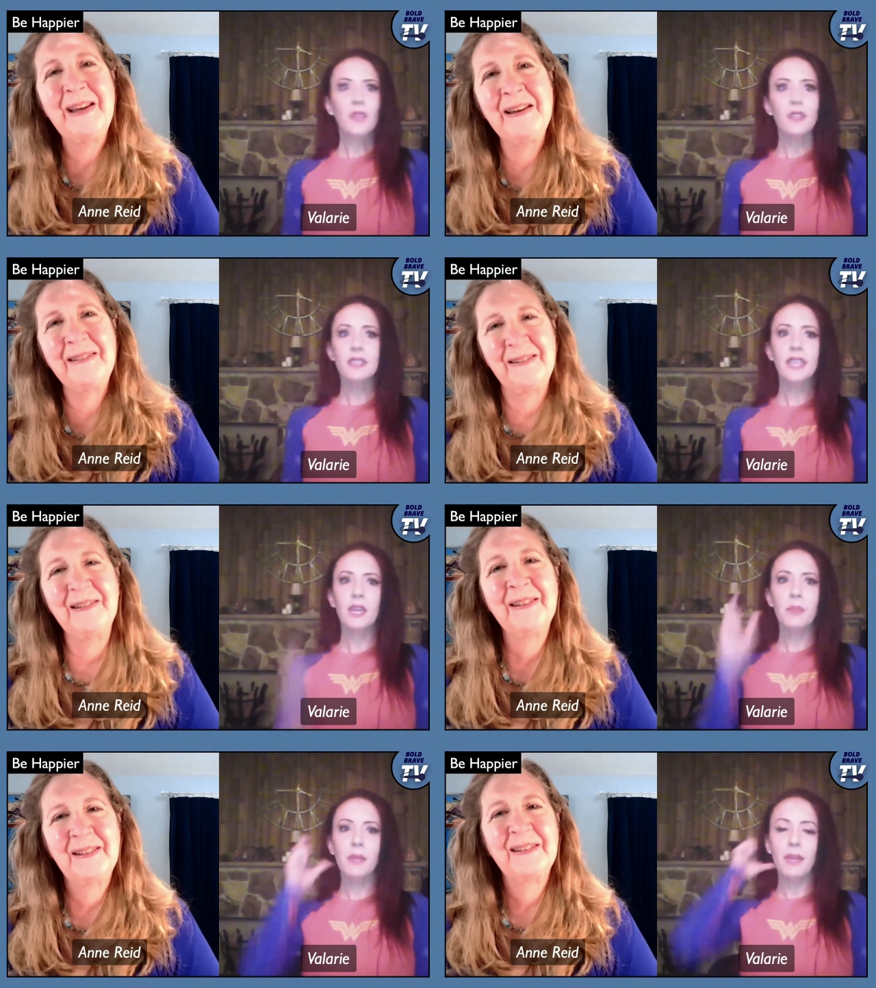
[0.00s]
Speaker 1: this
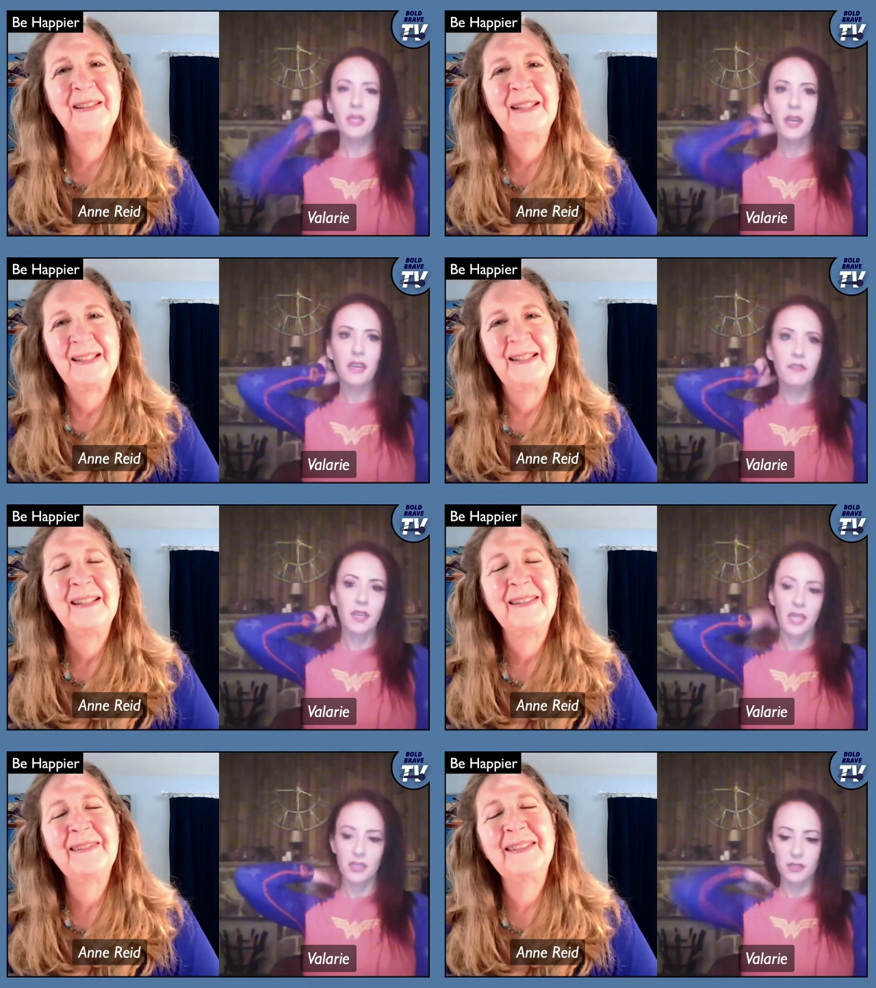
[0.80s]
can't be my life.
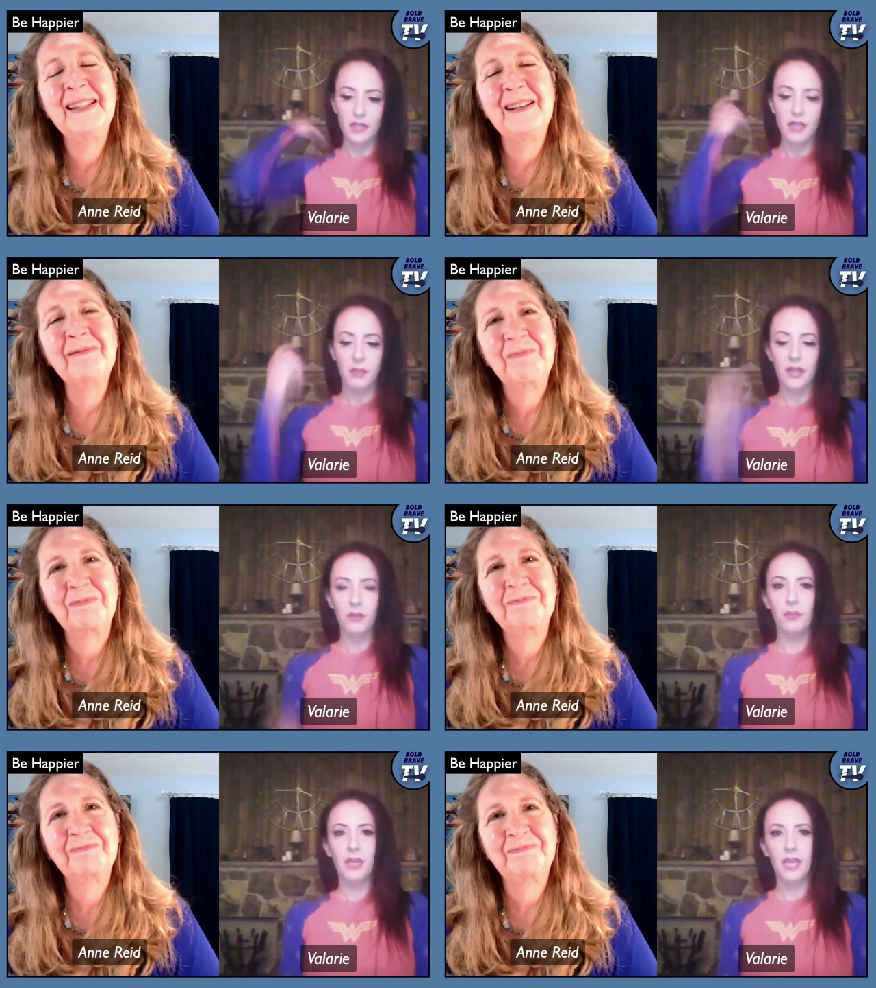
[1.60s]
I can't just lay in bed
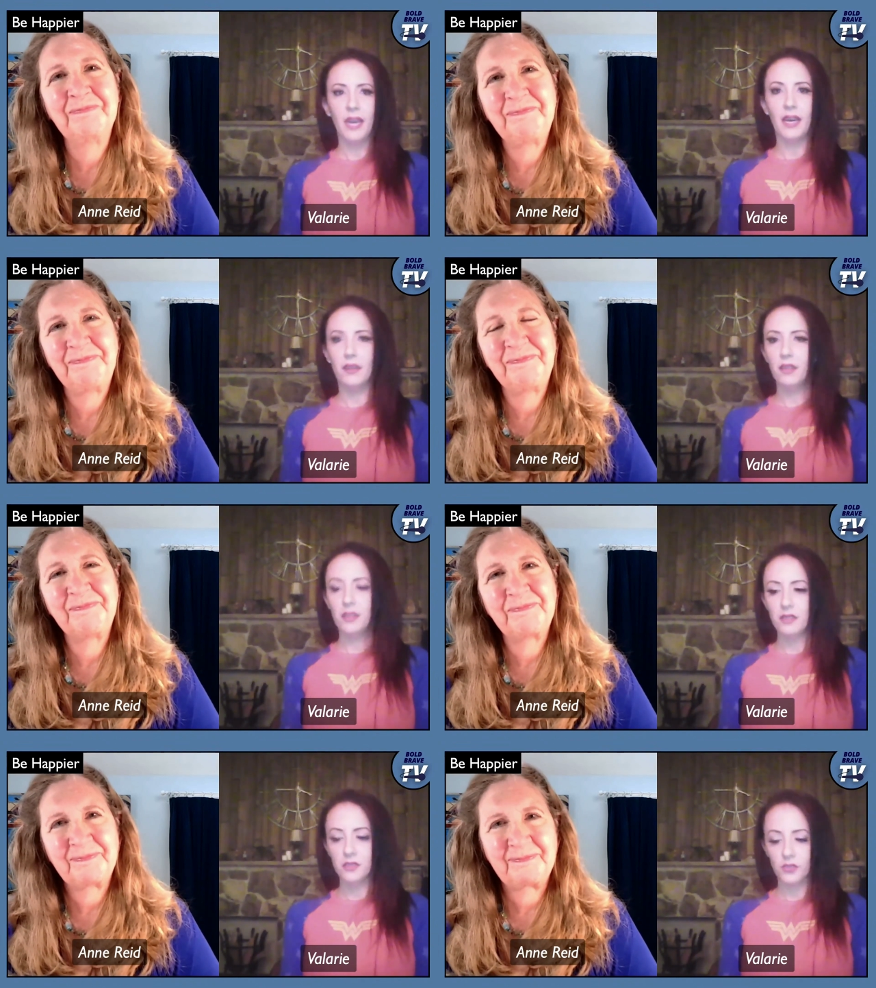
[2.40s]
with my cat.
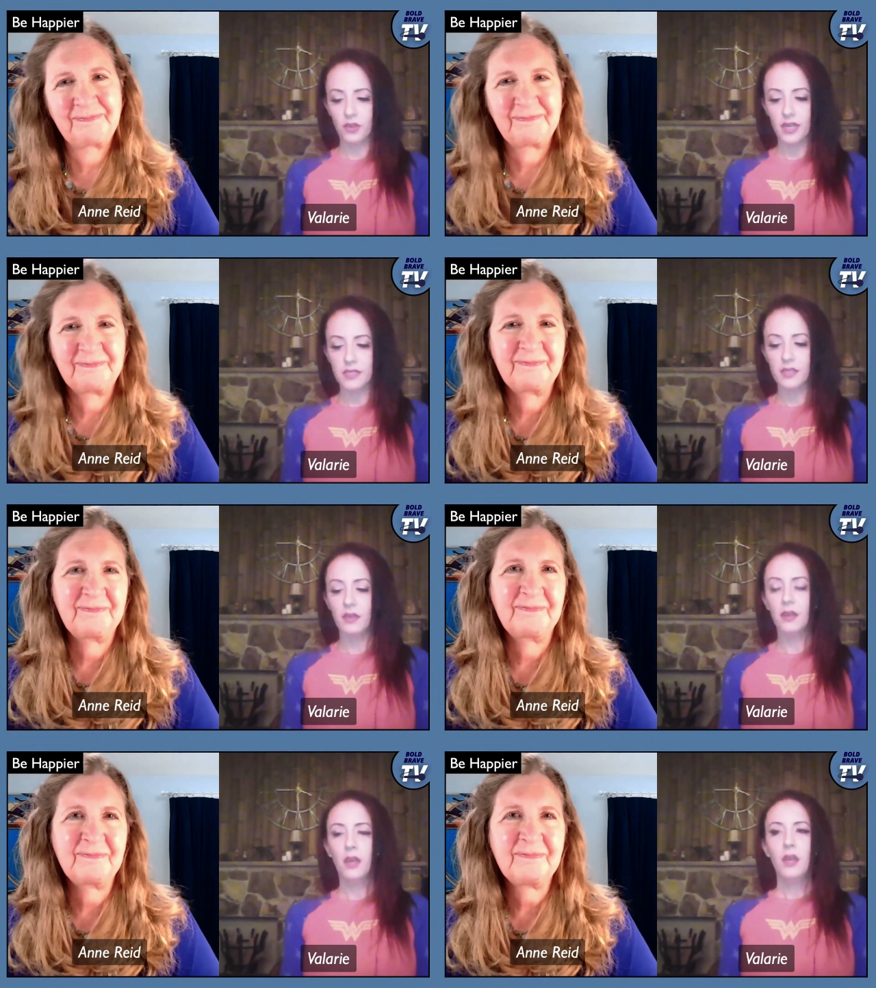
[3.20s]
Like, this is crazy.